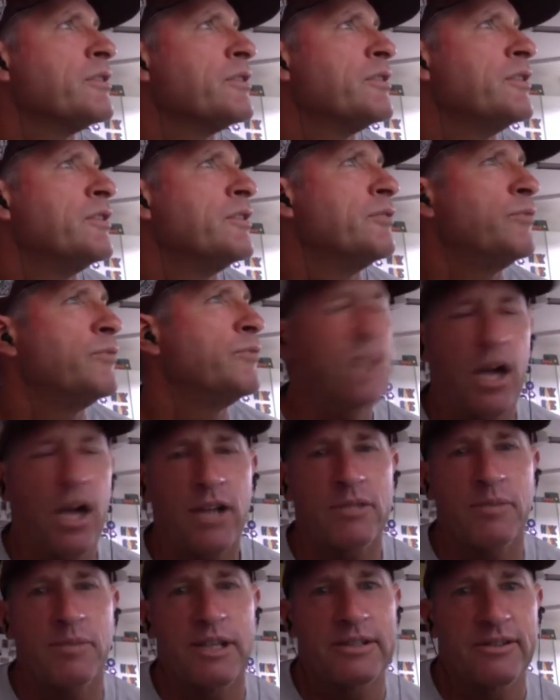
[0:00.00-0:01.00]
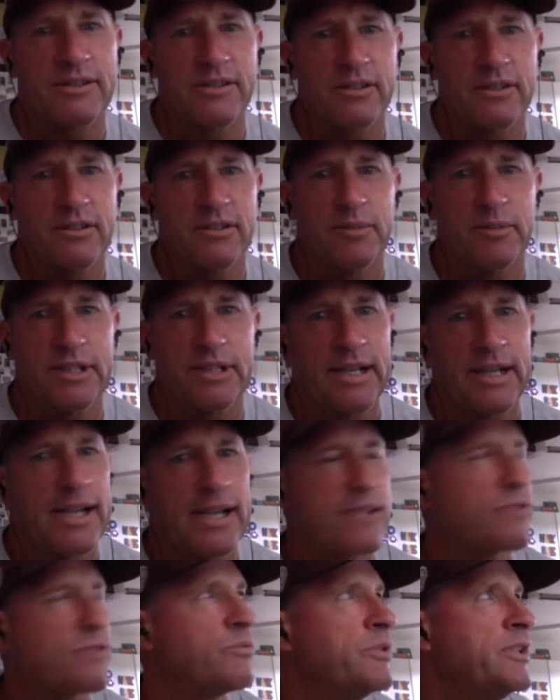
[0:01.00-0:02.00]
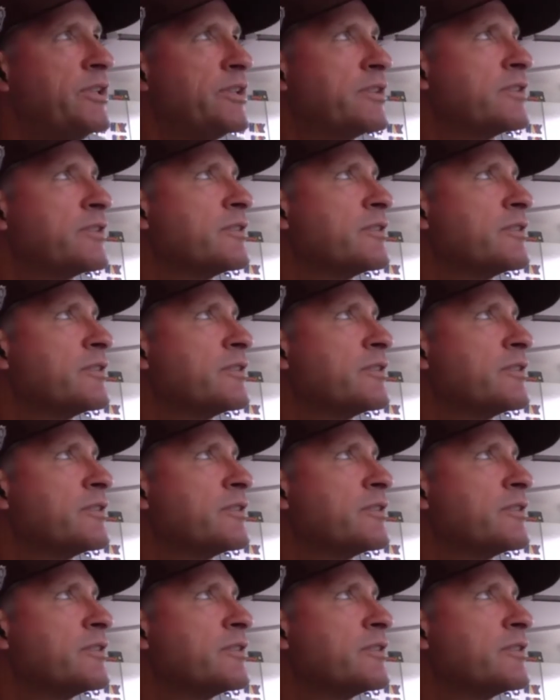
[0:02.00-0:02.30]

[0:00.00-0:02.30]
we talked about this a little bit last week.